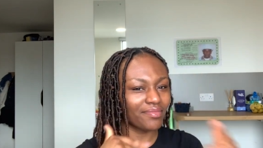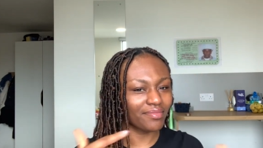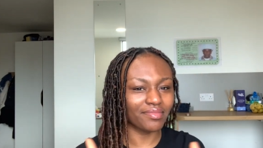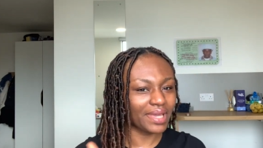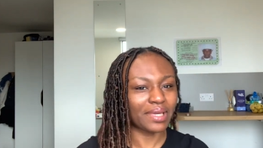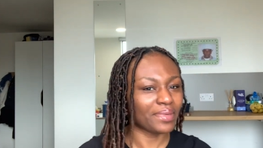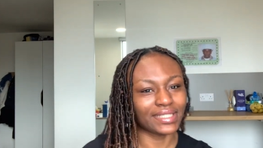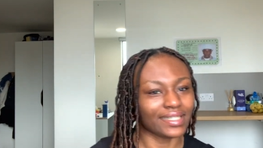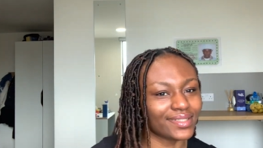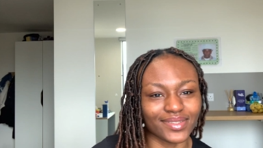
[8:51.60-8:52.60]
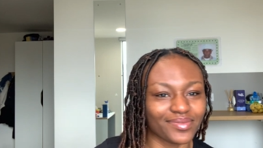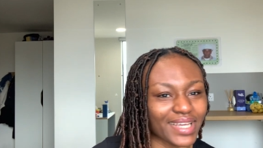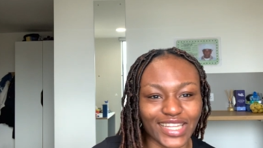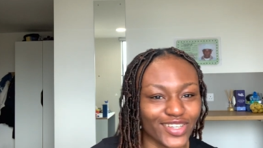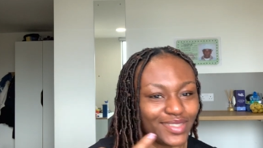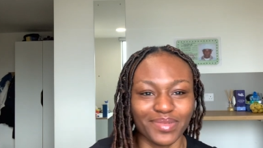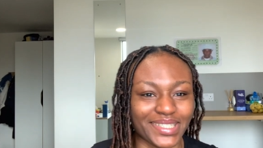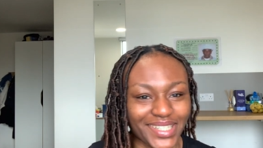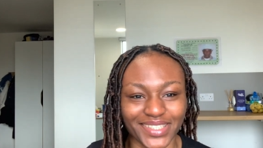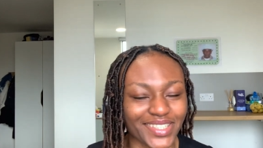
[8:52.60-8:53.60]
Make it make sense. It doesn't make
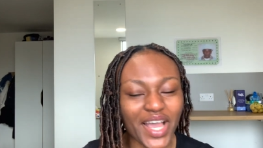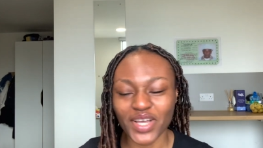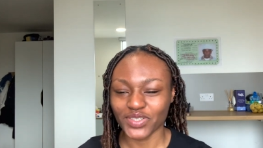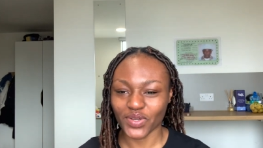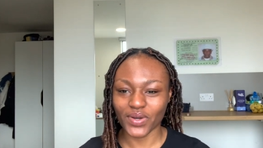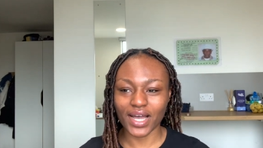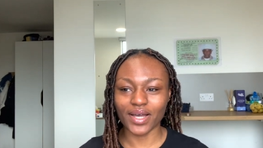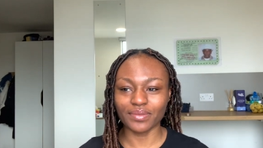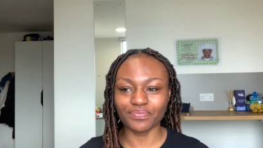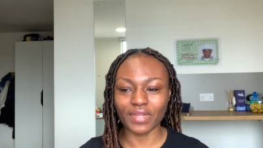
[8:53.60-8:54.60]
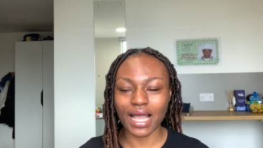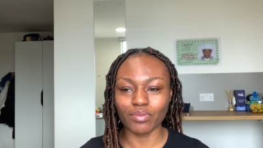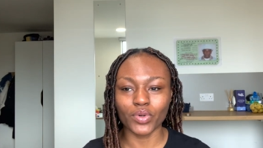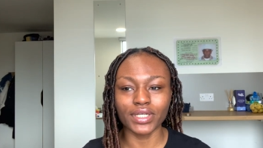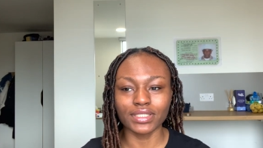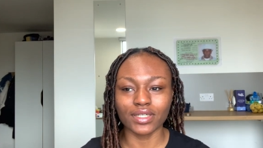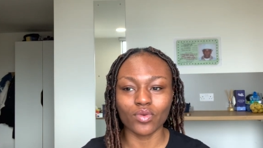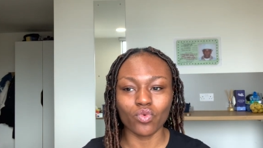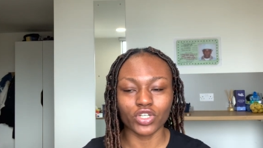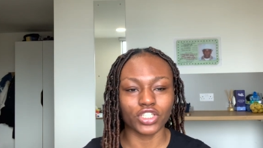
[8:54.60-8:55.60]
sense. So I'm going to
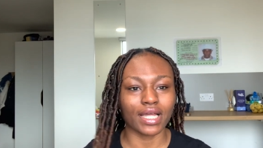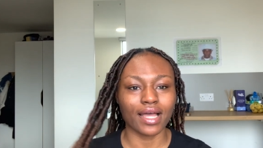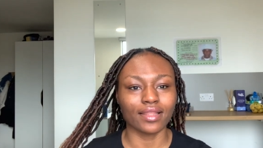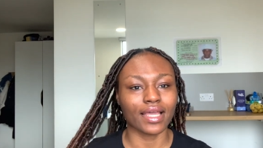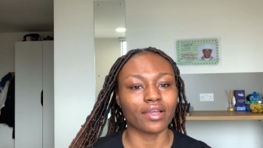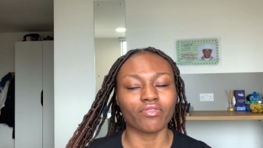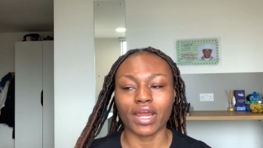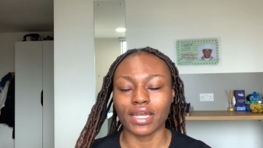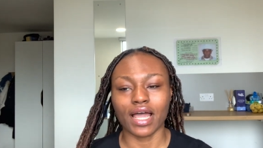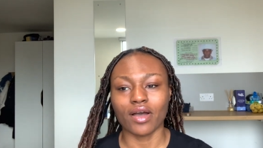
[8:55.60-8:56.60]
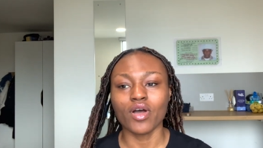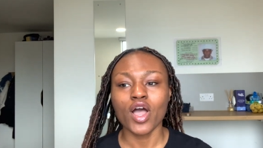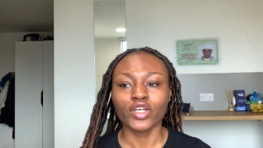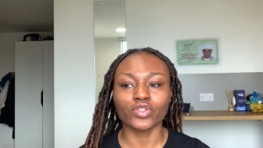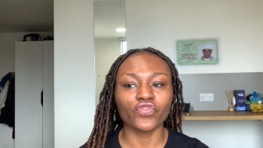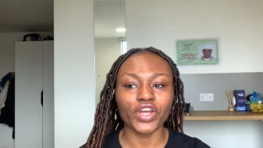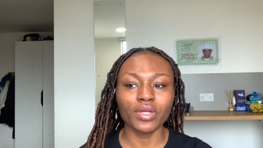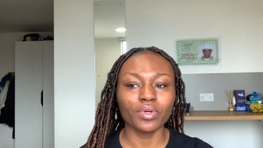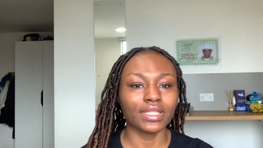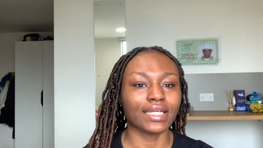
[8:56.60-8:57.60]
watch that like right now. So for
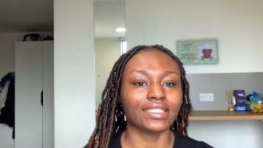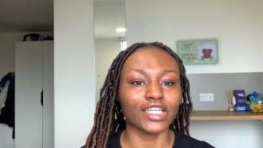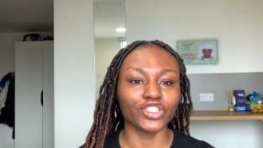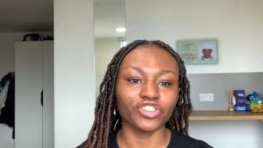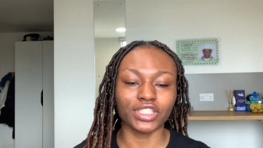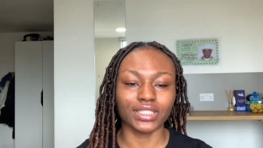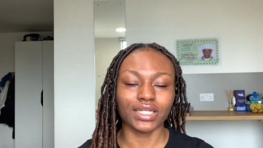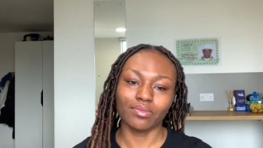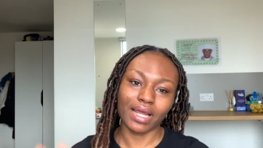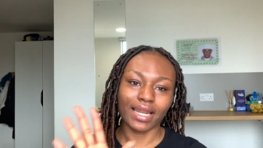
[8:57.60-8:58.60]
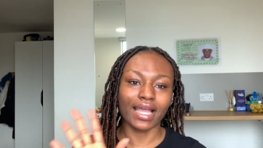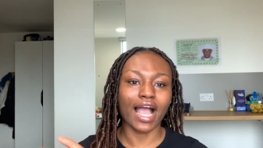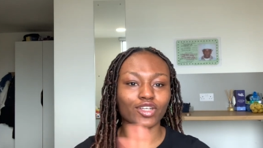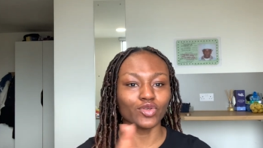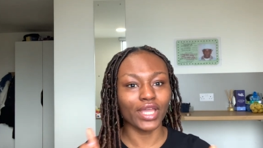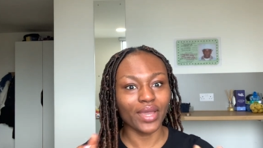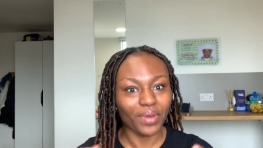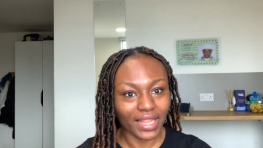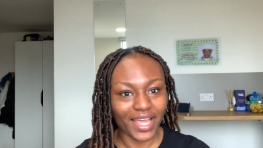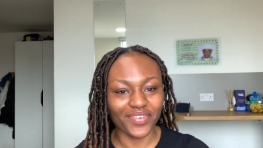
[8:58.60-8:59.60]
anyone that's interested in my like actual gateway
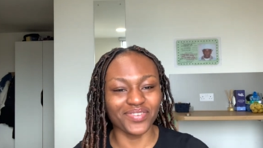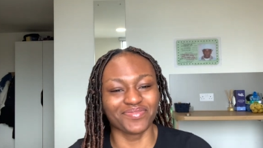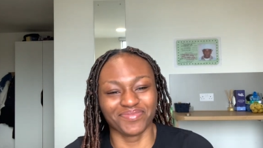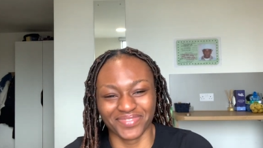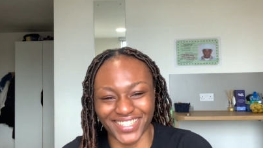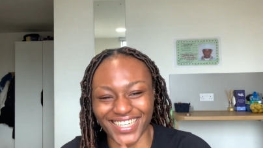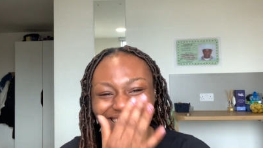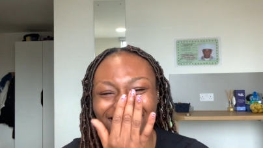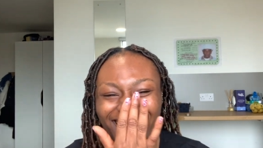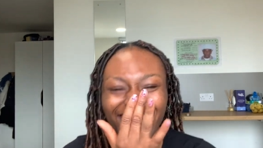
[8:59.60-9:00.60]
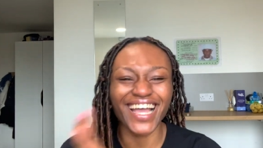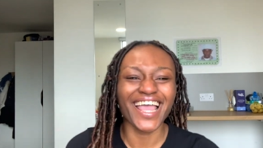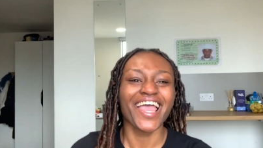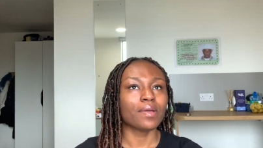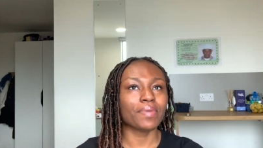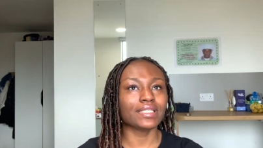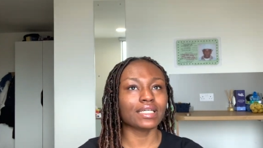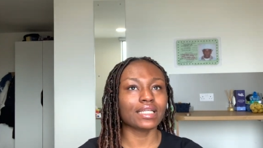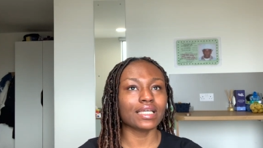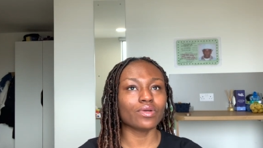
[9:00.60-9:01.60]
life,
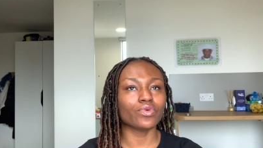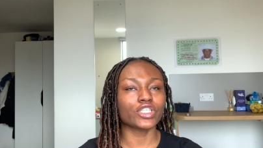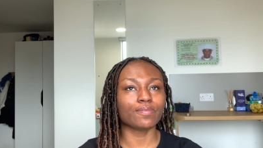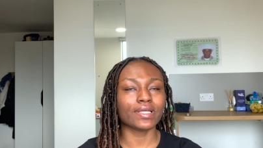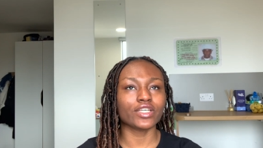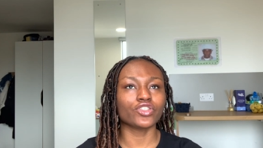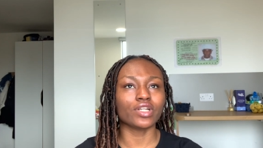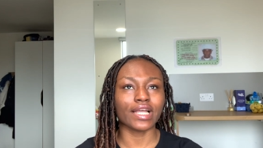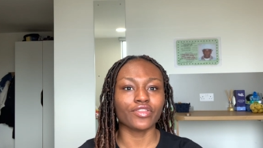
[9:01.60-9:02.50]
basically it's split into like